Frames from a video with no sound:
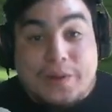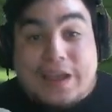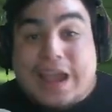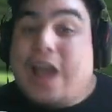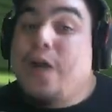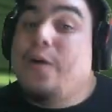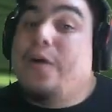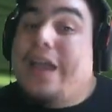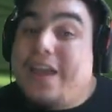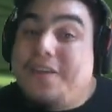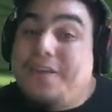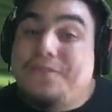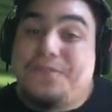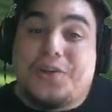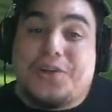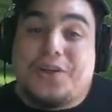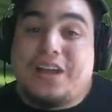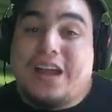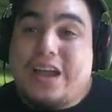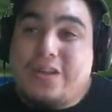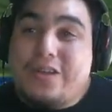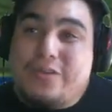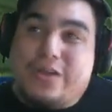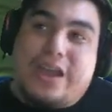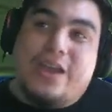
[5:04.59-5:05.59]
However,
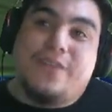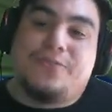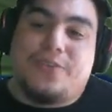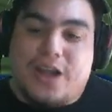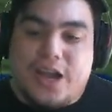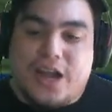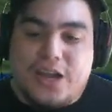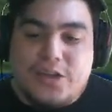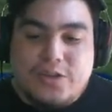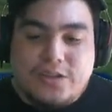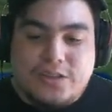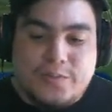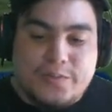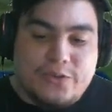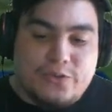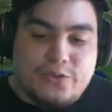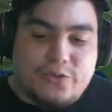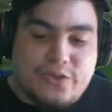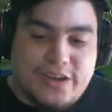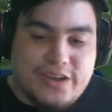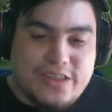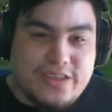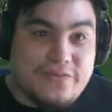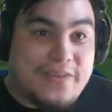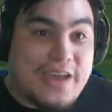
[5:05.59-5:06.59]
however, I do have to be
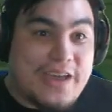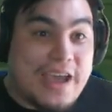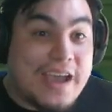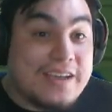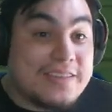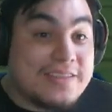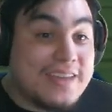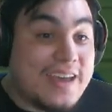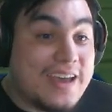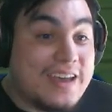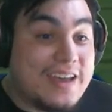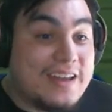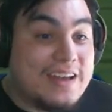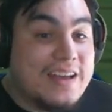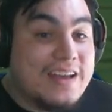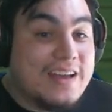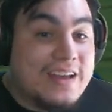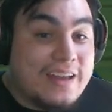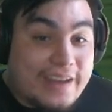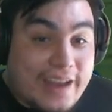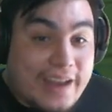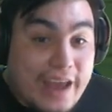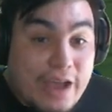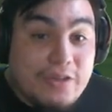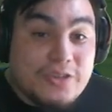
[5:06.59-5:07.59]
wary of the fact that
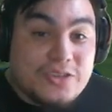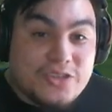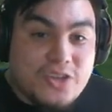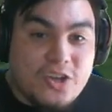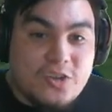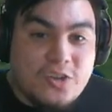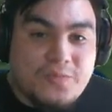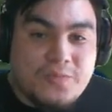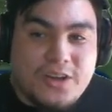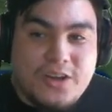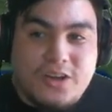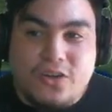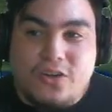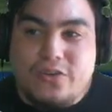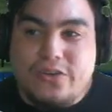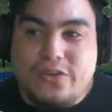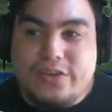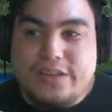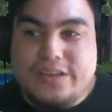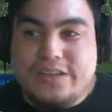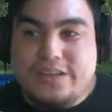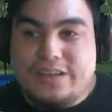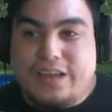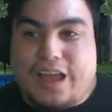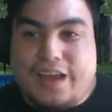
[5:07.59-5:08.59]
now his Kommo-o,
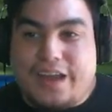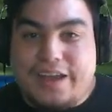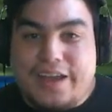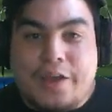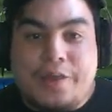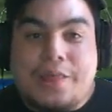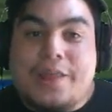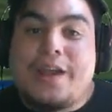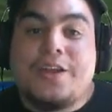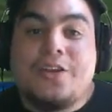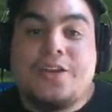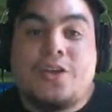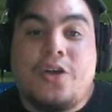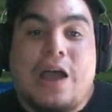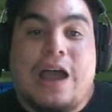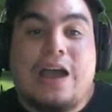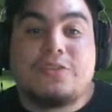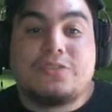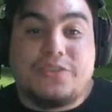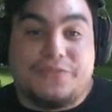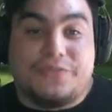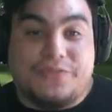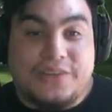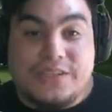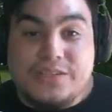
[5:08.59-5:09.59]
oh, now that I know how
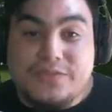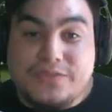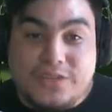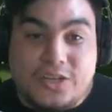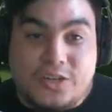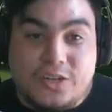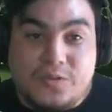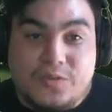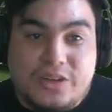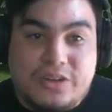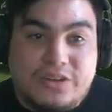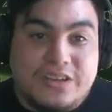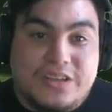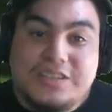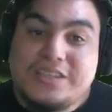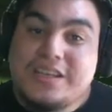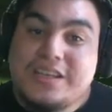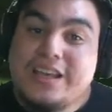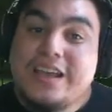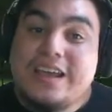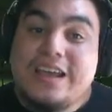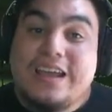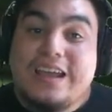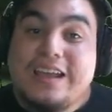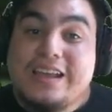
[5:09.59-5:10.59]
defensive his Kommo-o is,
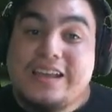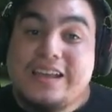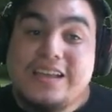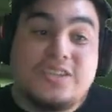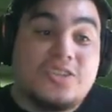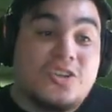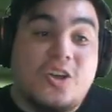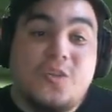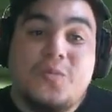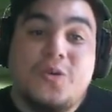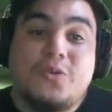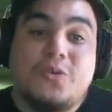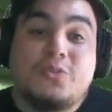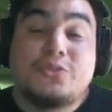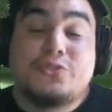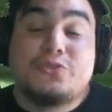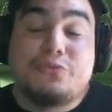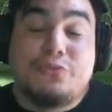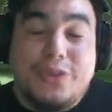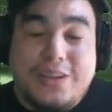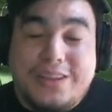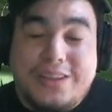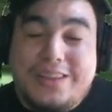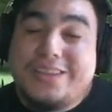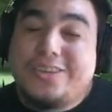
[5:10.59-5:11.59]
his Kommo-o is
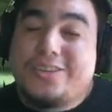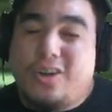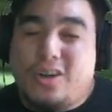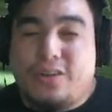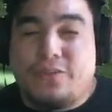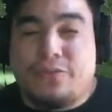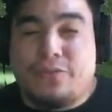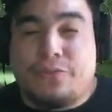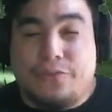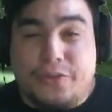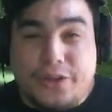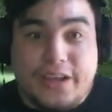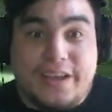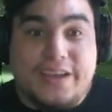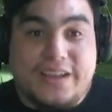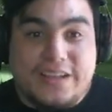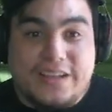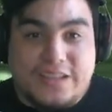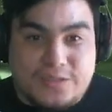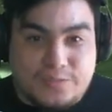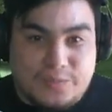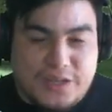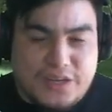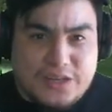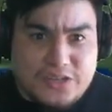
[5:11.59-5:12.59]
really darn free
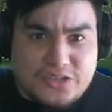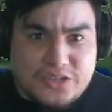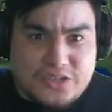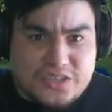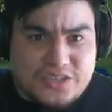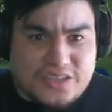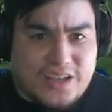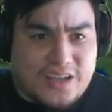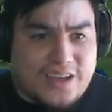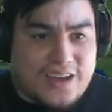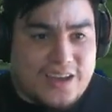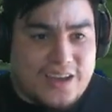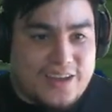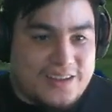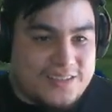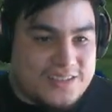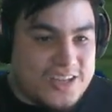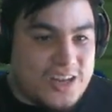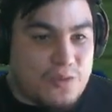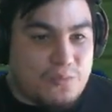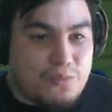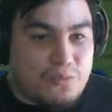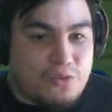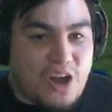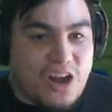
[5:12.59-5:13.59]
against me to just set, kind of
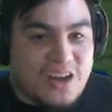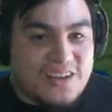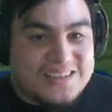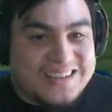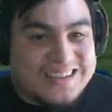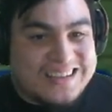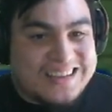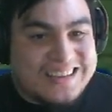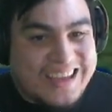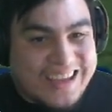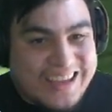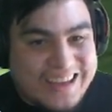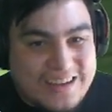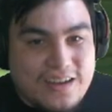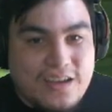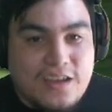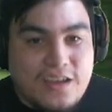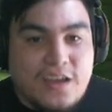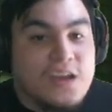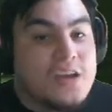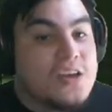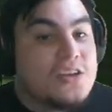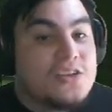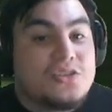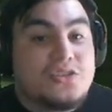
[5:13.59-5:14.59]
set up rocks again.
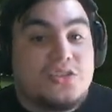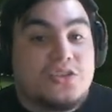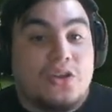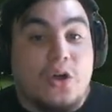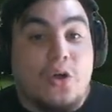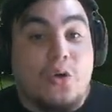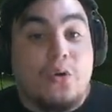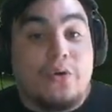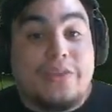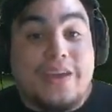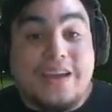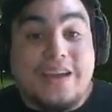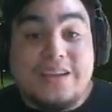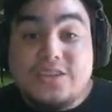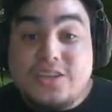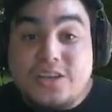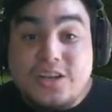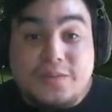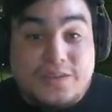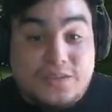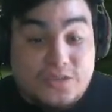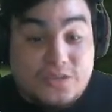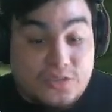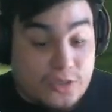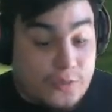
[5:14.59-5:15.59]
So that's going to
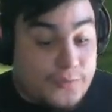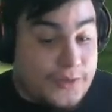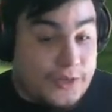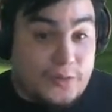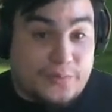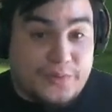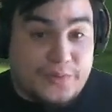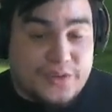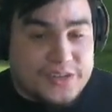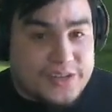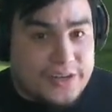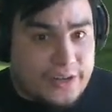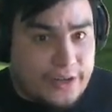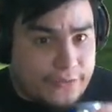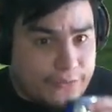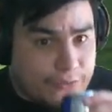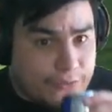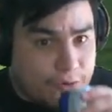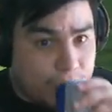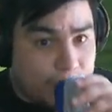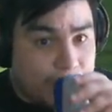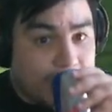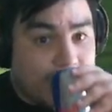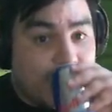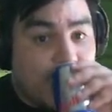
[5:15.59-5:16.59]
be super duper scary
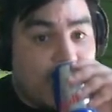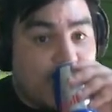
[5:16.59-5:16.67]
for me.